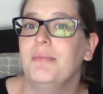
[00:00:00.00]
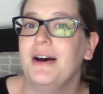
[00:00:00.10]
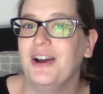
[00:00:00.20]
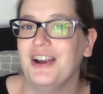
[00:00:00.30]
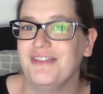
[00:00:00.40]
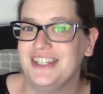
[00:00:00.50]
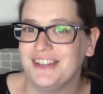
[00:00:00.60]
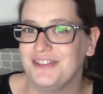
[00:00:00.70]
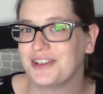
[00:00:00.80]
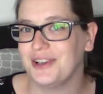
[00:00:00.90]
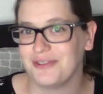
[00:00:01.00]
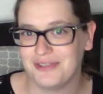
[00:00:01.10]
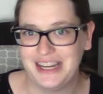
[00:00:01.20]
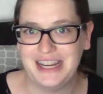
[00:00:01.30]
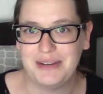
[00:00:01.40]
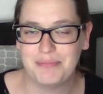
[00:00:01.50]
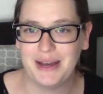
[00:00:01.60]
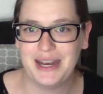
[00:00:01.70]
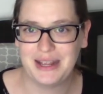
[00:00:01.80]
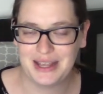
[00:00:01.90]
more of a difficult read,
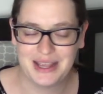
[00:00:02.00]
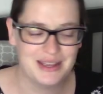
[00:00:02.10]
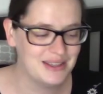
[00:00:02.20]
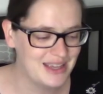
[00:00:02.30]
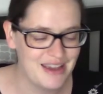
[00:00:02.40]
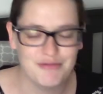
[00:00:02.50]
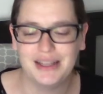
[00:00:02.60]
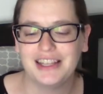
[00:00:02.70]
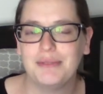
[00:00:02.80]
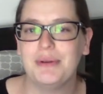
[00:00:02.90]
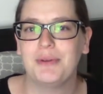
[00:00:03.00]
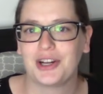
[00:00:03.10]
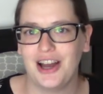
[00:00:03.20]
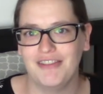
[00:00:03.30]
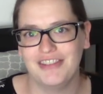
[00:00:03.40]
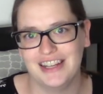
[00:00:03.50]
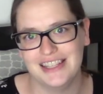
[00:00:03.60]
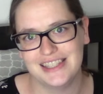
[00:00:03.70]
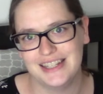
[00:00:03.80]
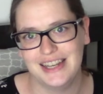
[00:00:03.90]
but it gave me a little bit more
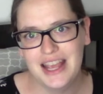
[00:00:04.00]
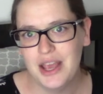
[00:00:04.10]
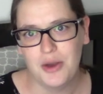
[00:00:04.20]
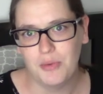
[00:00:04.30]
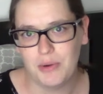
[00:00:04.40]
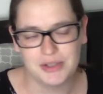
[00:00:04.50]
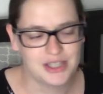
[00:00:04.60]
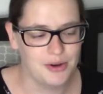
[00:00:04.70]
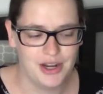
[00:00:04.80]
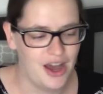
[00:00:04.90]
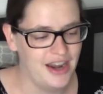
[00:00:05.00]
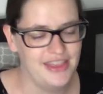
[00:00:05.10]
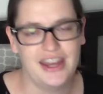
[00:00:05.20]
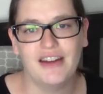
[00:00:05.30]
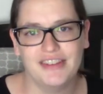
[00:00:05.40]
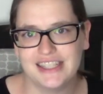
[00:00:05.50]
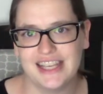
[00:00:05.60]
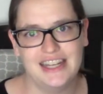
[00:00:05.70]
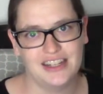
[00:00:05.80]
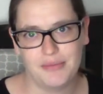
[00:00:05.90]
confidence in what was going on. And then obviously
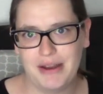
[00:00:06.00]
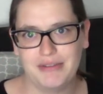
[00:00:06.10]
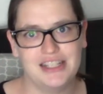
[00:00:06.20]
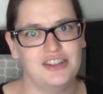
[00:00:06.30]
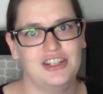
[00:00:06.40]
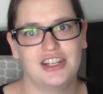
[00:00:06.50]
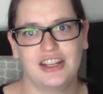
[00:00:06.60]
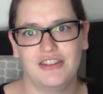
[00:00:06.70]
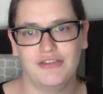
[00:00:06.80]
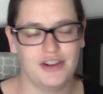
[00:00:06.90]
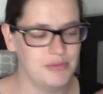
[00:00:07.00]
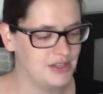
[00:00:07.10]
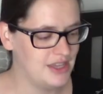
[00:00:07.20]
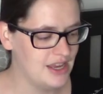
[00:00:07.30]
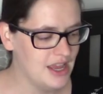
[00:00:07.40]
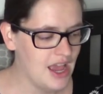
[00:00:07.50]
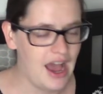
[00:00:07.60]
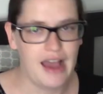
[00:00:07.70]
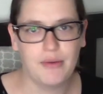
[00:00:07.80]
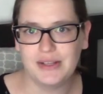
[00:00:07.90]
I did all my research and confirmed that
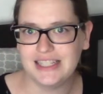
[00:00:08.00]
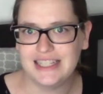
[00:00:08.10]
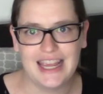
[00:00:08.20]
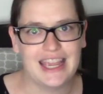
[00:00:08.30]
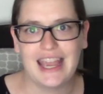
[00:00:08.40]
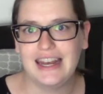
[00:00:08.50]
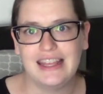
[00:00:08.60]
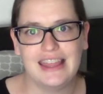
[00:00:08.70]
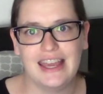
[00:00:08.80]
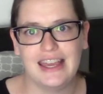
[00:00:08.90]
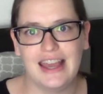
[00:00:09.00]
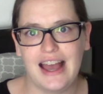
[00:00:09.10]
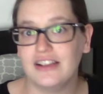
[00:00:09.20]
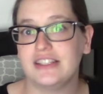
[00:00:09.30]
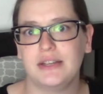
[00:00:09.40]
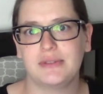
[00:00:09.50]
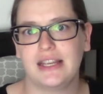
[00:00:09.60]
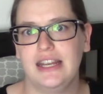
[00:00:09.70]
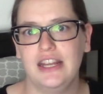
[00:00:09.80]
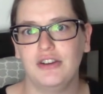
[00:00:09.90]
I wasn't taking anything else that was
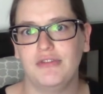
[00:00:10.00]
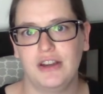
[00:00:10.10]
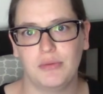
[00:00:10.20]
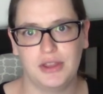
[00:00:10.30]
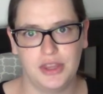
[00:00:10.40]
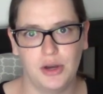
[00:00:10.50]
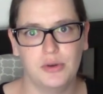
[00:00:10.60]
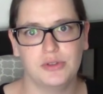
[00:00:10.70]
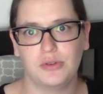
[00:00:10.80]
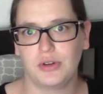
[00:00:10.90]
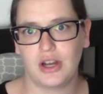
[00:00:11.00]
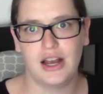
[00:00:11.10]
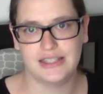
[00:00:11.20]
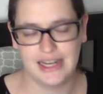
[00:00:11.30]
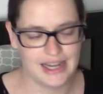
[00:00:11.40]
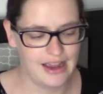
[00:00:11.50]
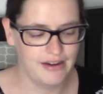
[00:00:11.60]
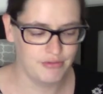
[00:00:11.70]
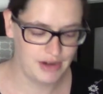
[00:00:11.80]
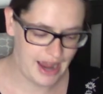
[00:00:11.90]
going to interfere with those or cause any kind
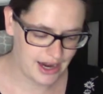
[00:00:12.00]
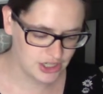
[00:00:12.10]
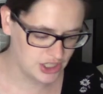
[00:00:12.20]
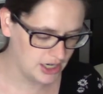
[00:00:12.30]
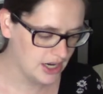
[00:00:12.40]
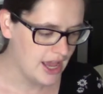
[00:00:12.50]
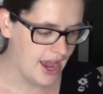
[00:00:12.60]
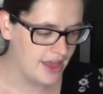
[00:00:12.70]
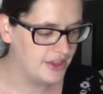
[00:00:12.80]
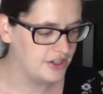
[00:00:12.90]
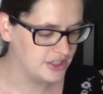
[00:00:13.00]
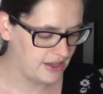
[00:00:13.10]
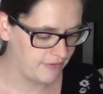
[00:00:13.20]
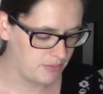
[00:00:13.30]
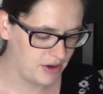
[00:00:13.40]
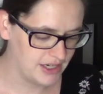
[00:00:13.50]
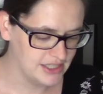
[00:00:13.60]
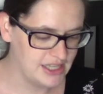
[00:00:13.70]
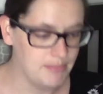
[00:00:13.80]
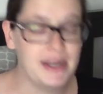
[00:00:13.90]
of reaction and that they're safe for
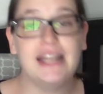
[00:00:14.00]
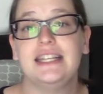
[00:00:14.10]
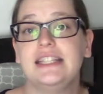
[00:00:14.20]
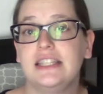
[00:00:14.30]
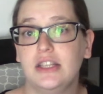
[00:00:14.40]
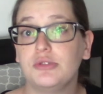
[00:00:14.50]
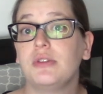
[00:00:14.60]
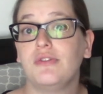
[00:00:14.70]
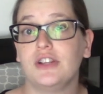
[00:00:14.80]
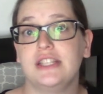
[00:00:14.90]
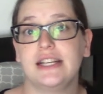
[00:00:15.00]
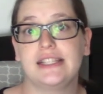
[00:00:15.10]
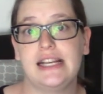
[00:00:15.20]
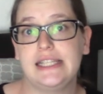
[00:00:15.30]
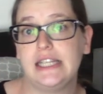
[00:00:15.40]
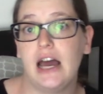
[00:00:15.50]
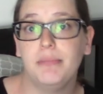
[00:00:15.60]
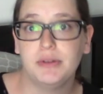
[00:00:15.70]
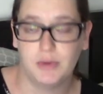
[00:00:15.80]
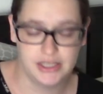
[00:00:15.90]
pregnancy. But I did, those were the first things I
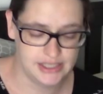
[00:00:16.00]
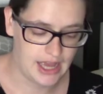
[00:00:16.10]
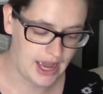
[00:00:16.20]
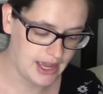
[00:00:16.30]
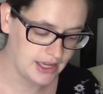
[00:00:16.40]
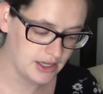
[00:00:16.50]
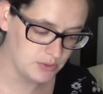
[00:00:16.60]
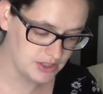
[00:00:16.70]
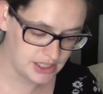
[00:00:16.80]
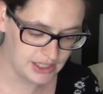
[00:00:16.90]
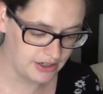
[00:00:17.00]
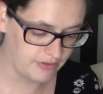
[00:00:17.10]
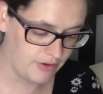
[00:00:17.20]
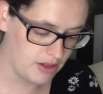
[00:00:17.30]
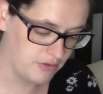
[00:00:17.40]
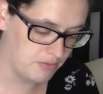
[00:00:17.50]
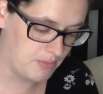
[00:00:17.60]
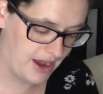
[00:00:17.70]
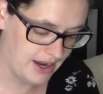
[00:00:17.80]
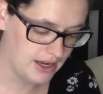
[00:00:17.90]
stopped once I was cleared of all of
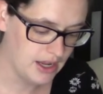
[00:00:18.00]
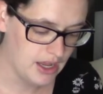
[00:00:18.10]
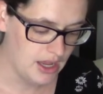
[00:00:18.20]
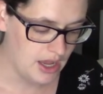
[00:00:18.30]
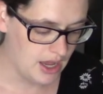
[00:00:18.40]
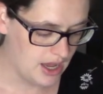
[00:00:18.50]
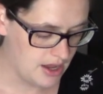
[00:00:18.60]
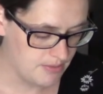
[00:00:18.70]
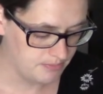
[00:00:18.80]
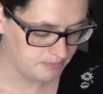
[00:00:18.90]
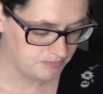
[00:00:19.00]
my um,